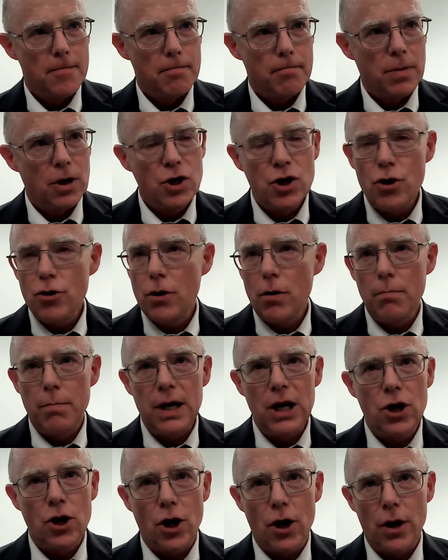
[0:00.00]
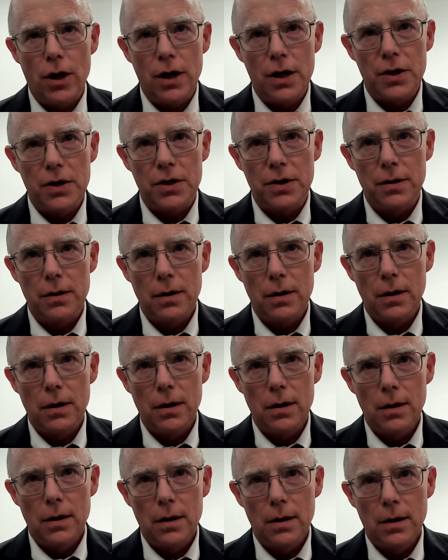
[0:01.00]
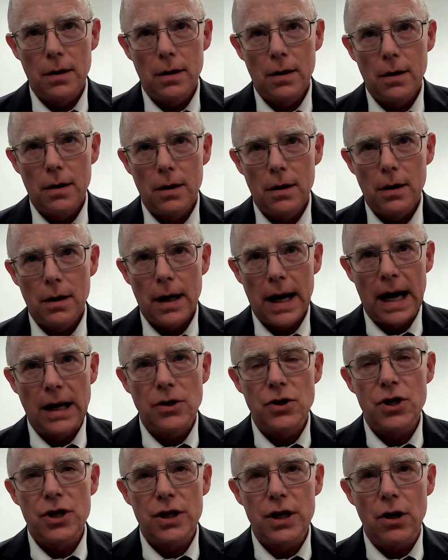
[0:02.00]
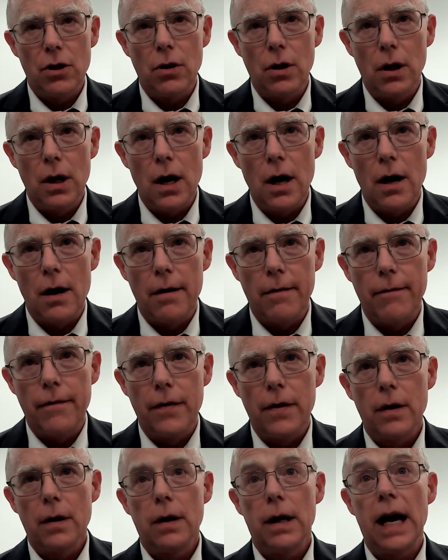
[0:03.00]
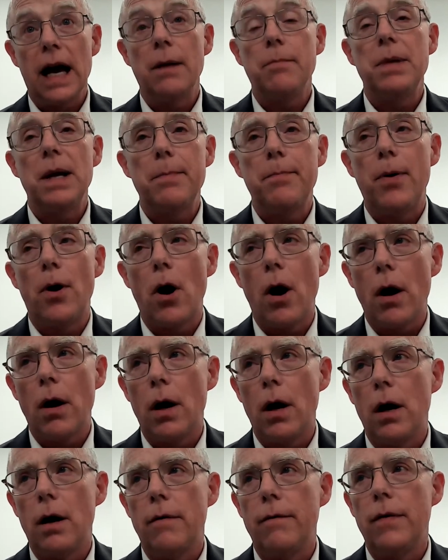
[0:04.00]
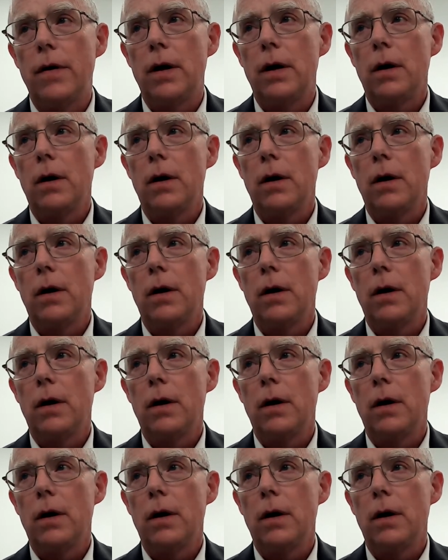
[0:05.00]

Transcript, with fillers: But you can be courteous and still love and be part of